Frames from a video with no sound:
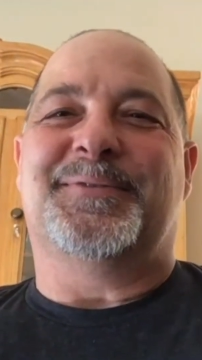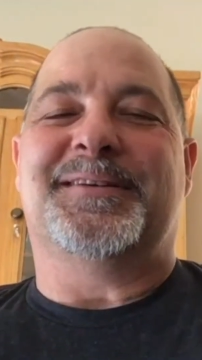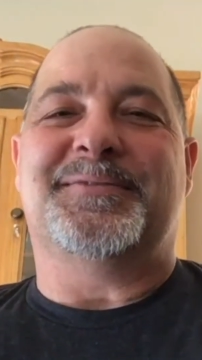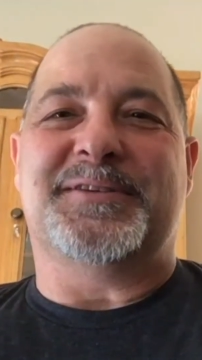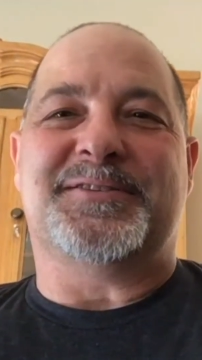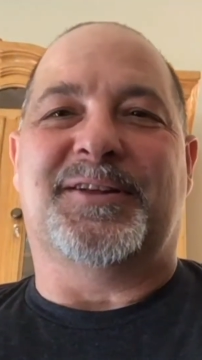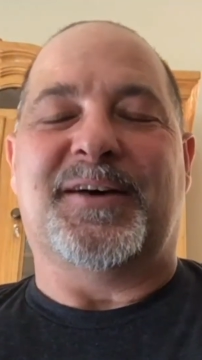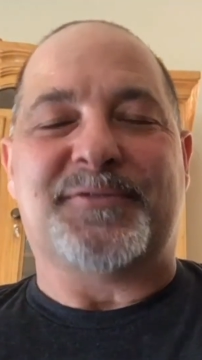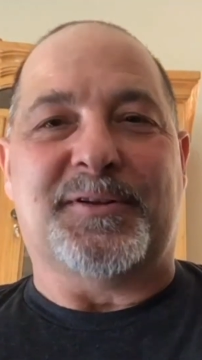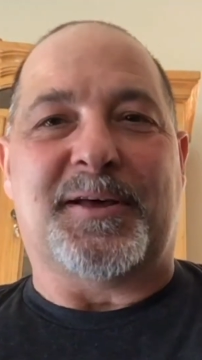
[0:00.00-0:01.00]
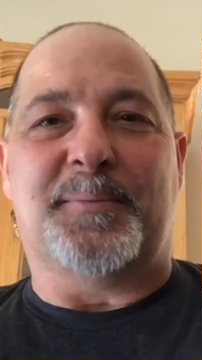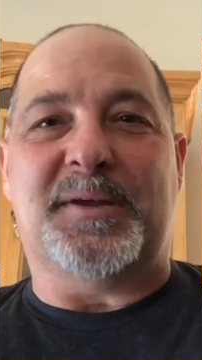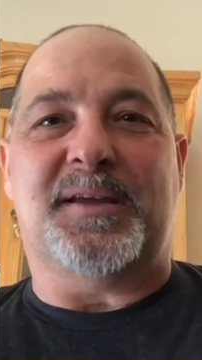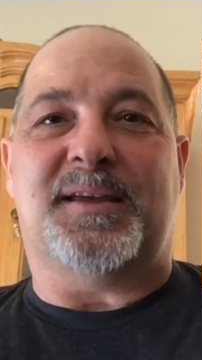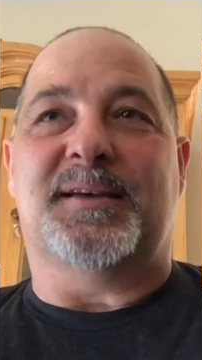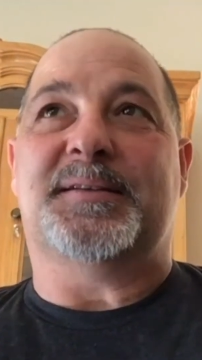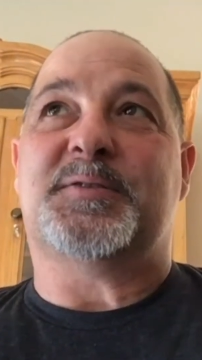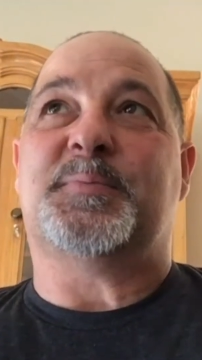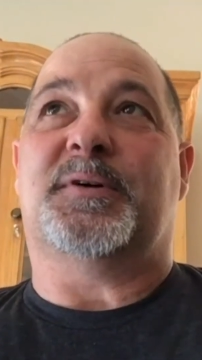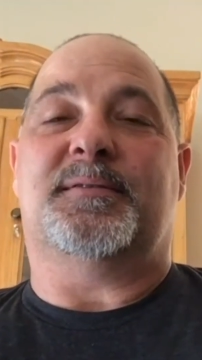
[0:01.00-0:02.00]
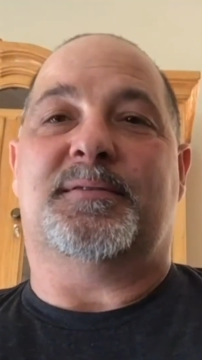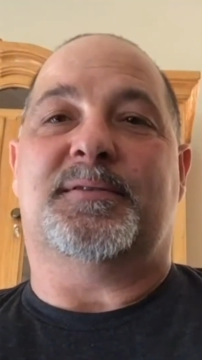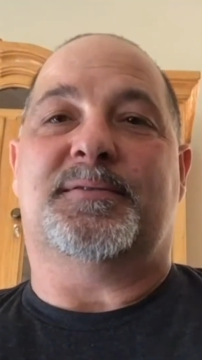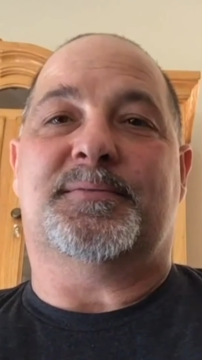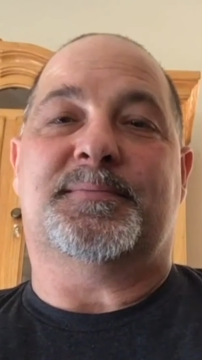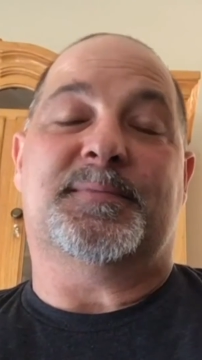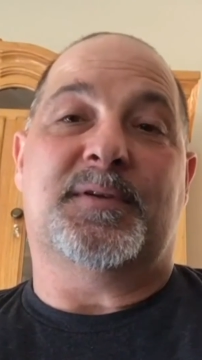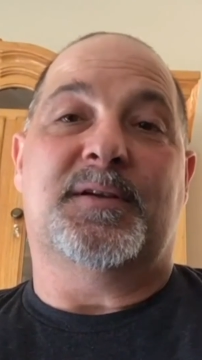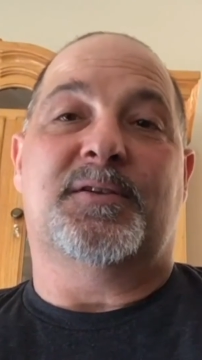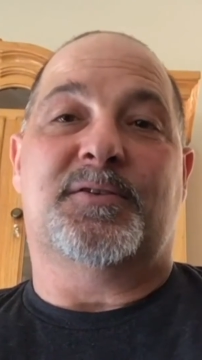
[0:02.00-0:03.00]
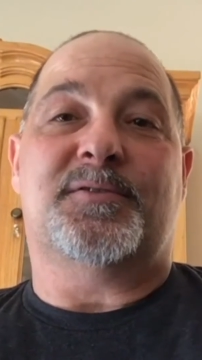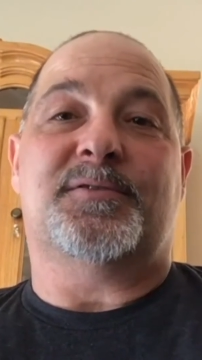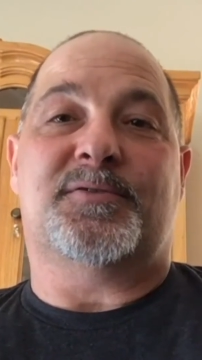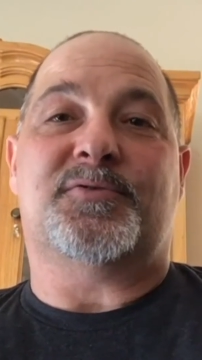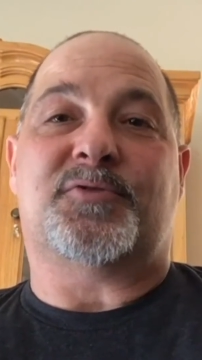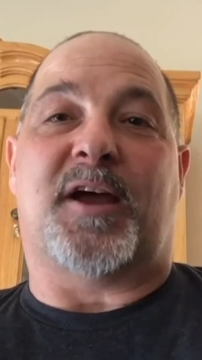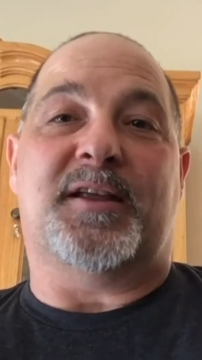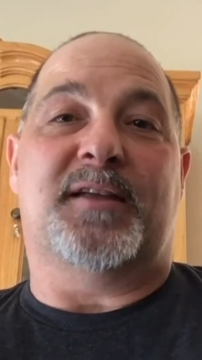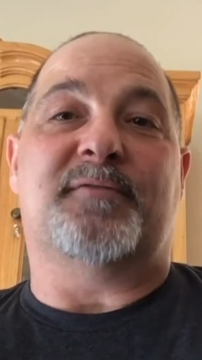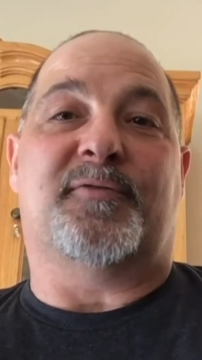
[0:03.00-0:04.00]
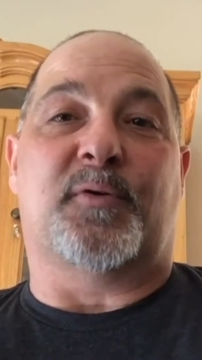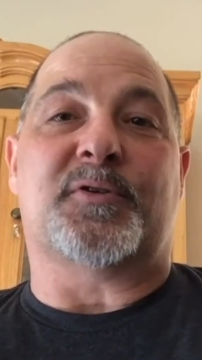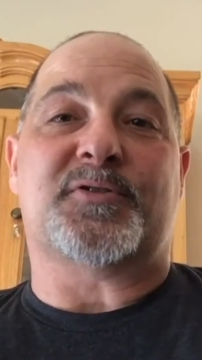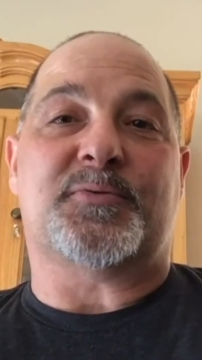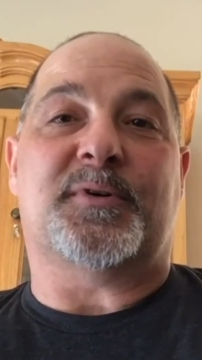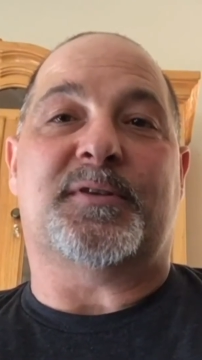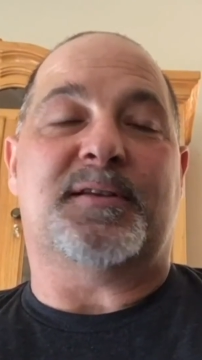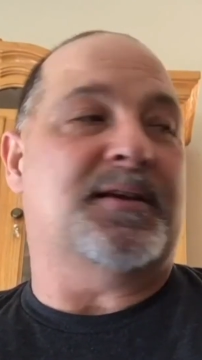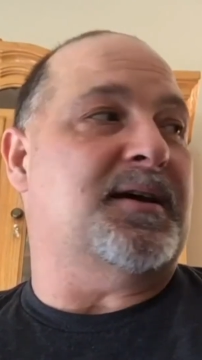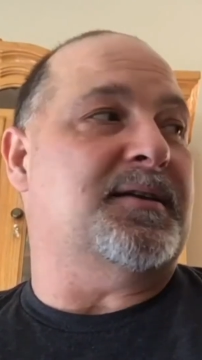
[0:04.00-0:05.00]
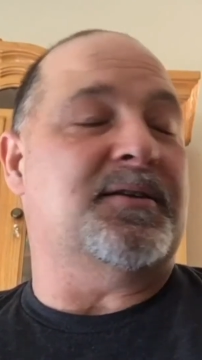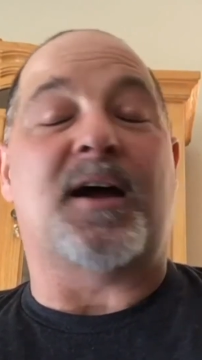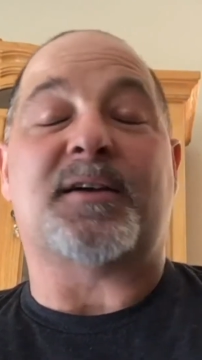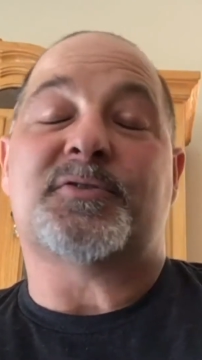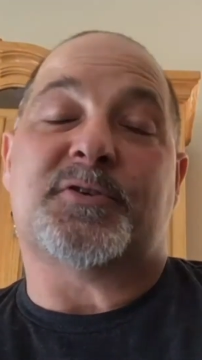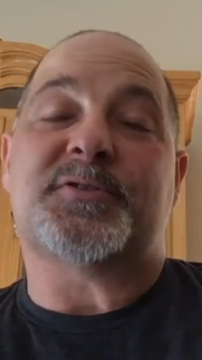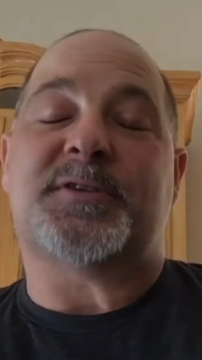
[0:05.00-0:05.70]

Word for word: we still have to let them be kids, but you know, try to enforce what the uh, the doctors